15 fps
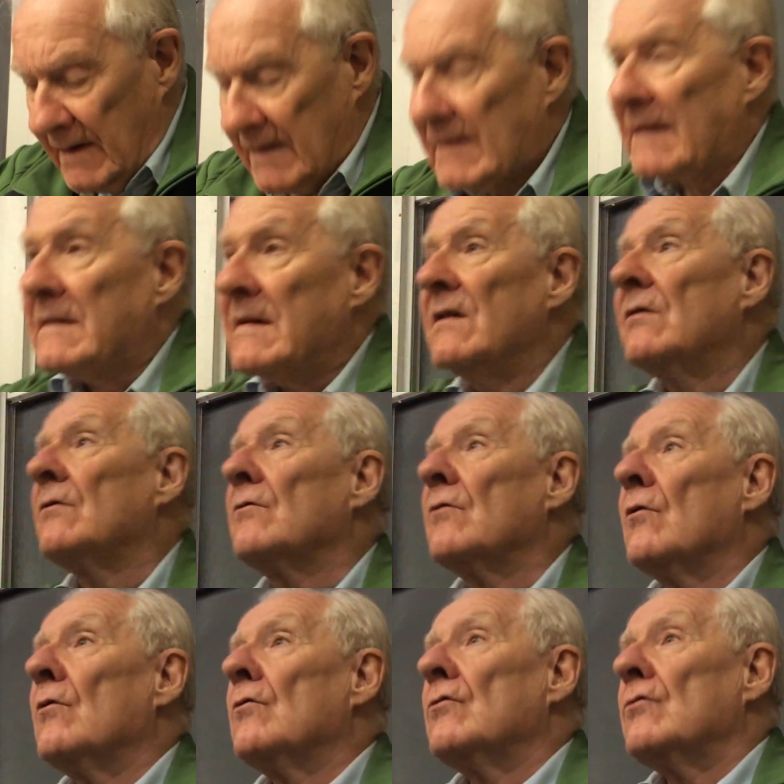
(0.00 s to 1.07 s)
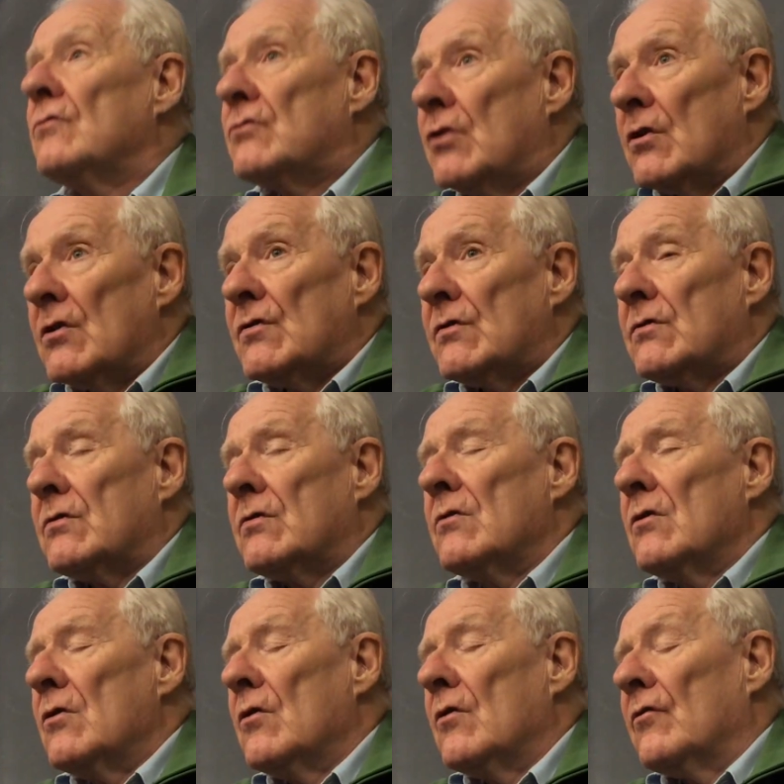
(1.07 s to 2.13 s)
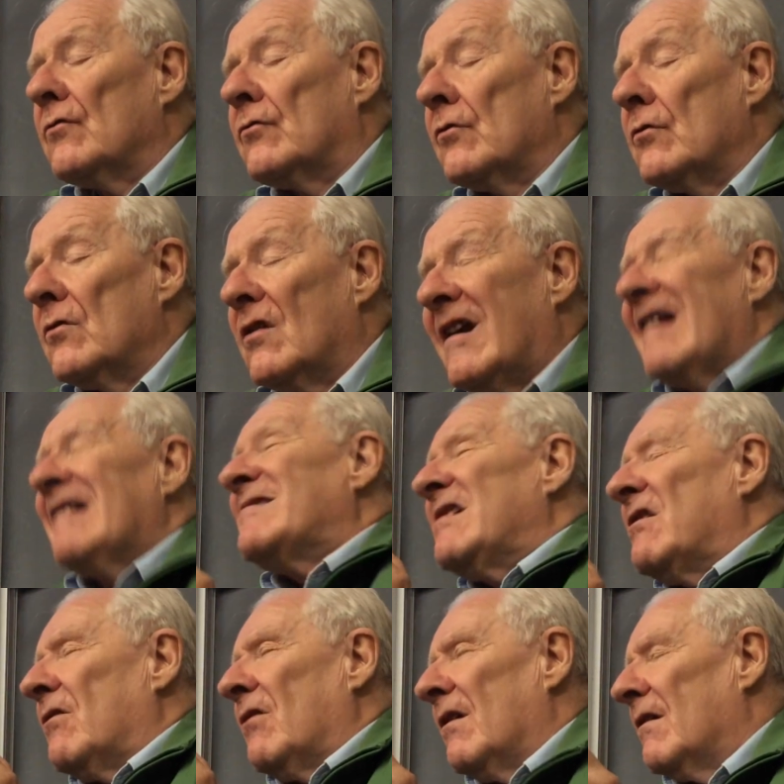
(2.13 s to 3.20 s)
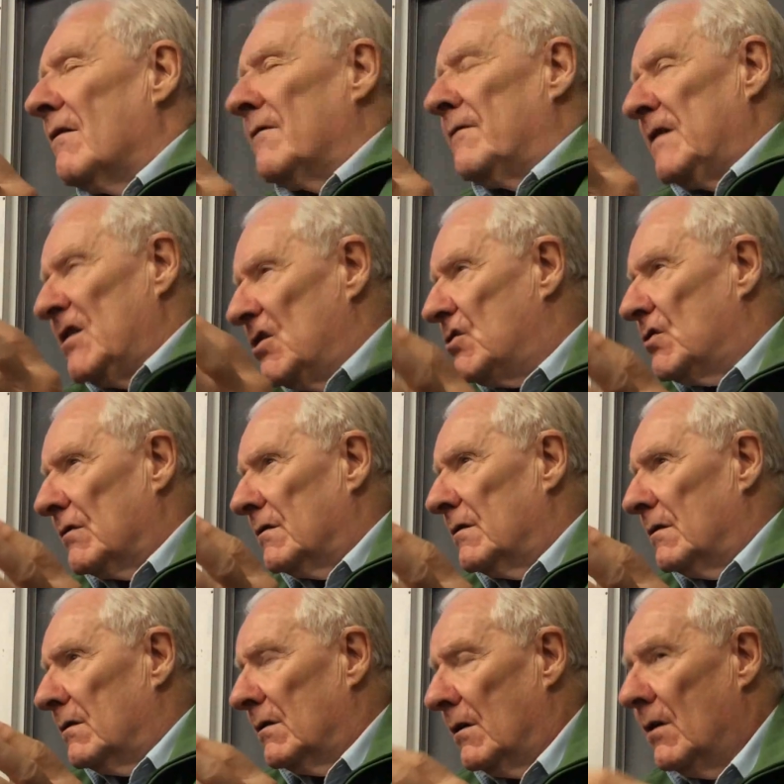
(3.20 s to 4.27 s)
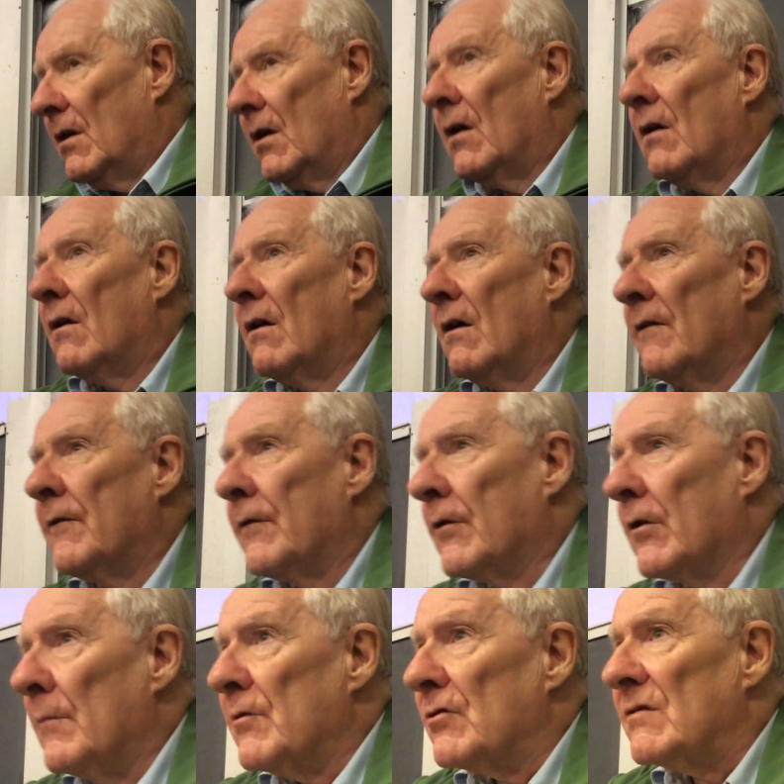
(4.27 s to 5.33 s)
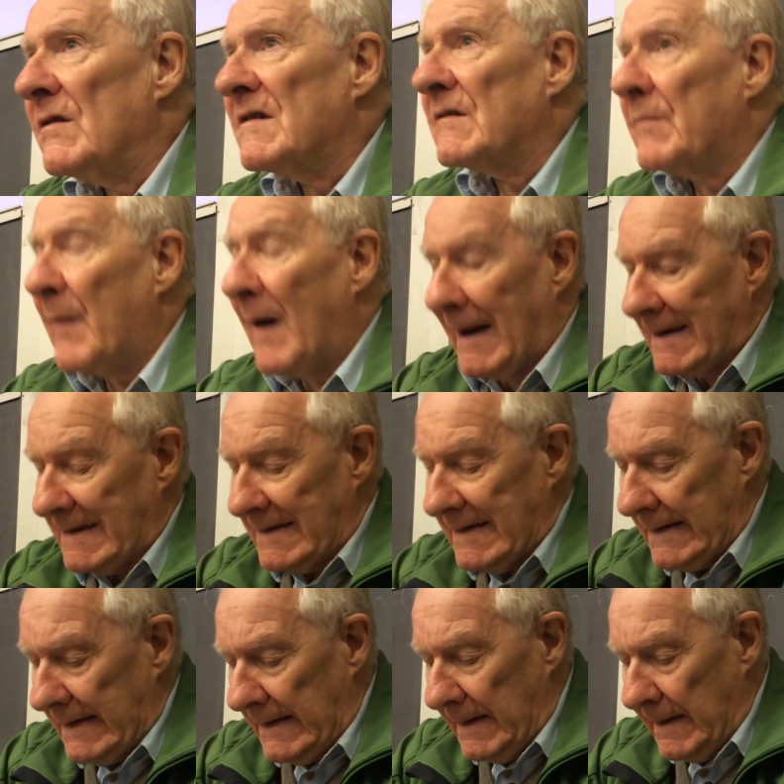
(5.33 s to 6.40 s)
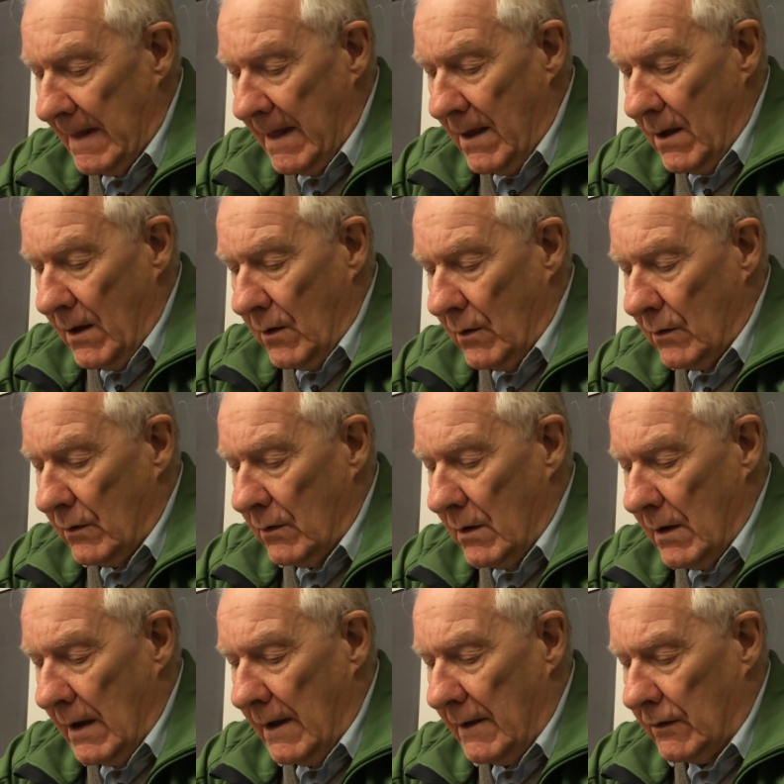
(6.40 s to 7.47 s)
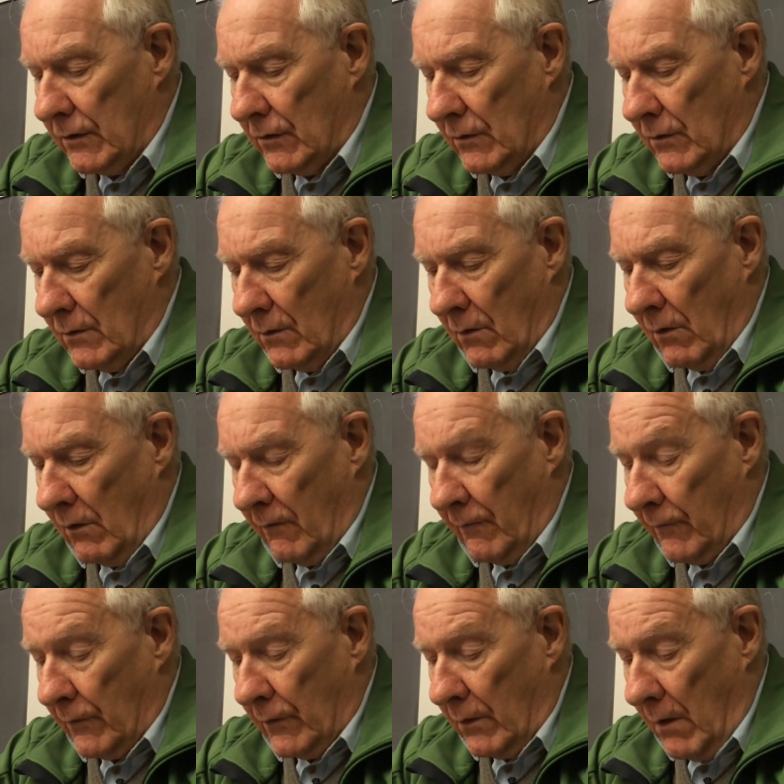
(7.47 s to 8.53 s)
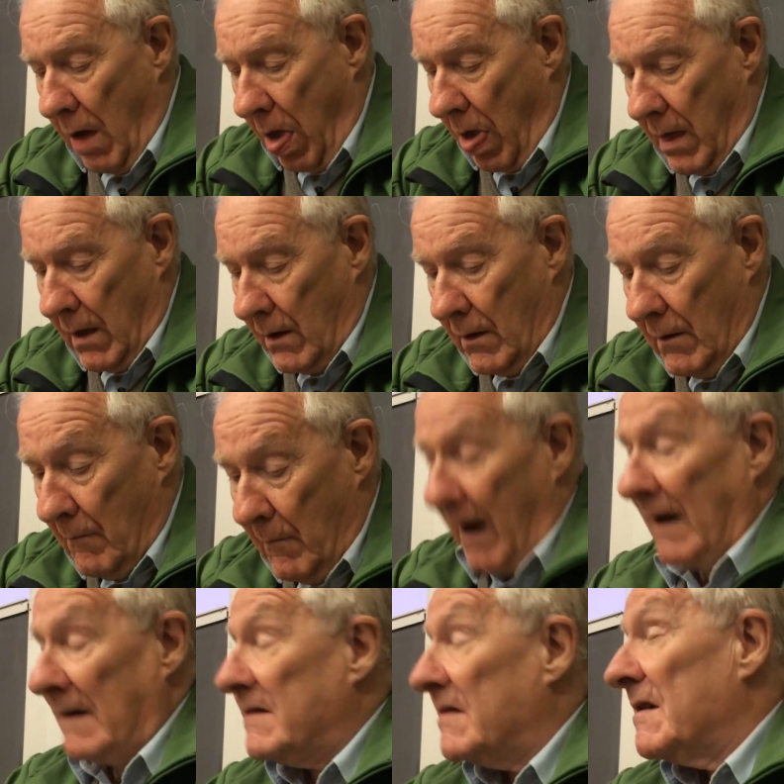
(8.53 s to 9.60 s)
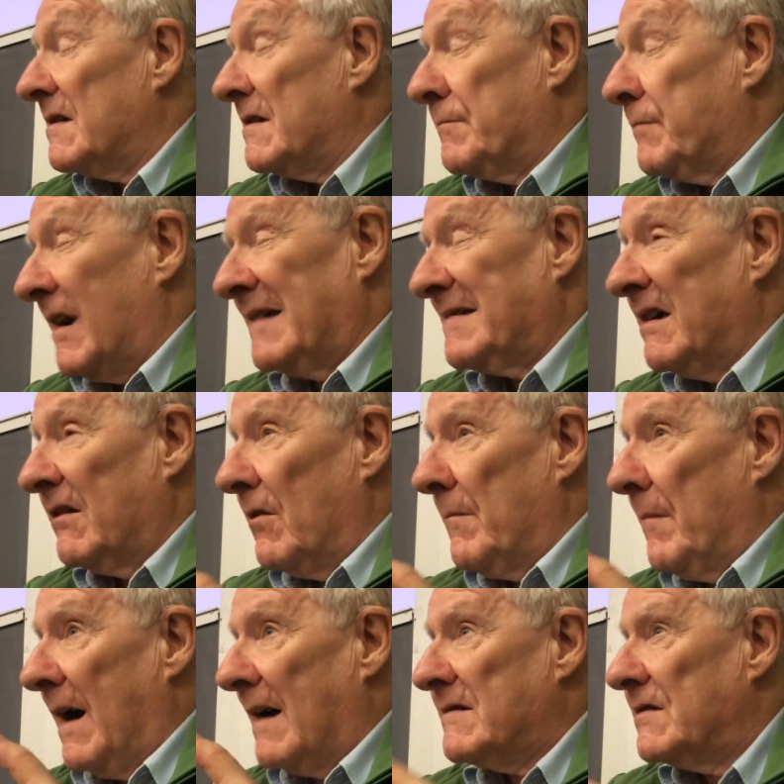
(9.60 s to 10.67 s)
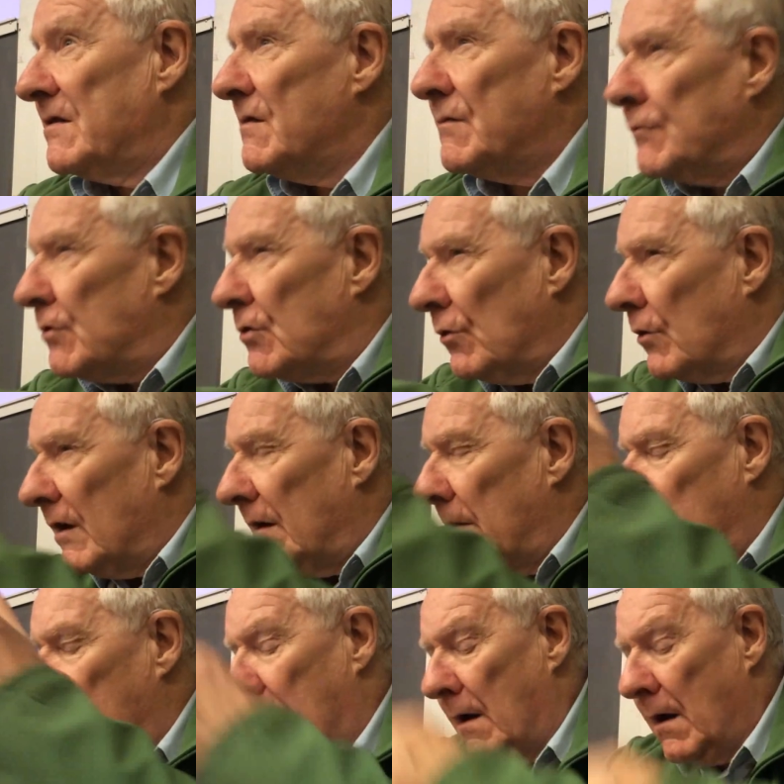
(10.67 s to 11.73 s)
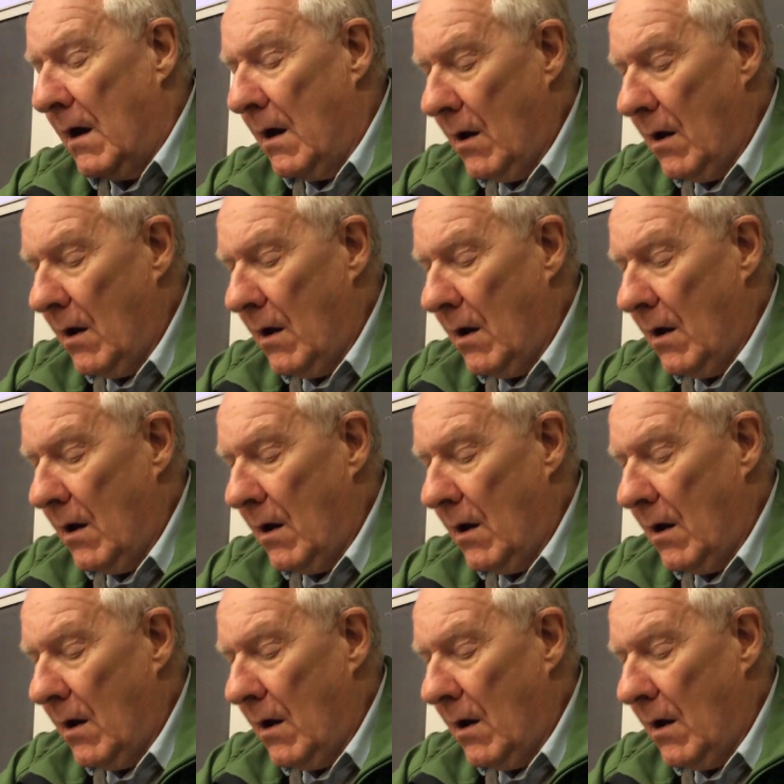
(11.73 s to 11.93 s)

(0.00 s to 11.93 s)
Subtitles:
That is just the classical vision of Communist Party and of Marxist, classical Marxist during